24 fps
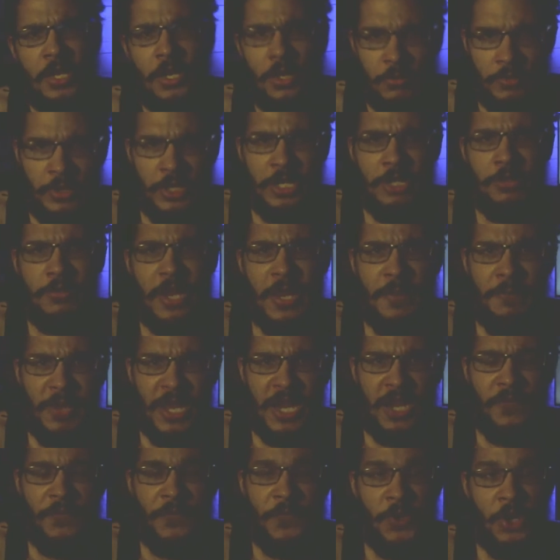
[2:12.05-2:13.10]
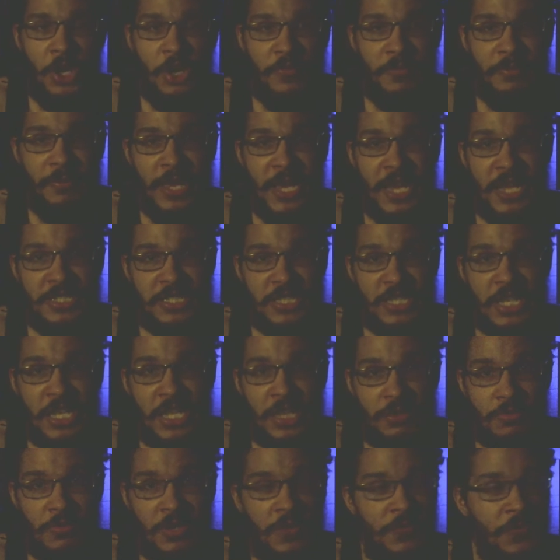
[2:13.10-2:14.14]
Really great back and forth match. In the
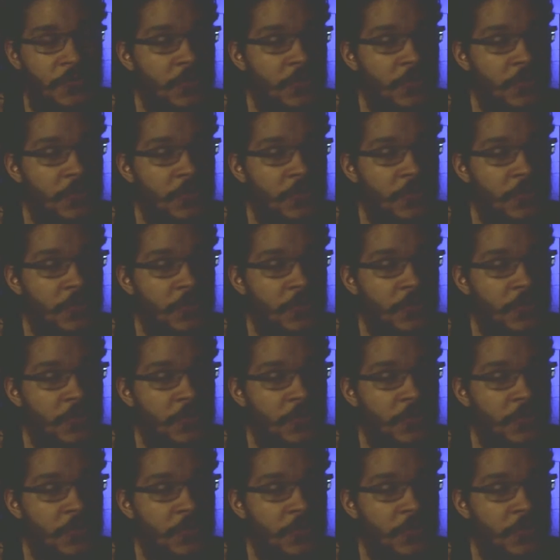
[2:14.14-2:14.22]
end, 3 and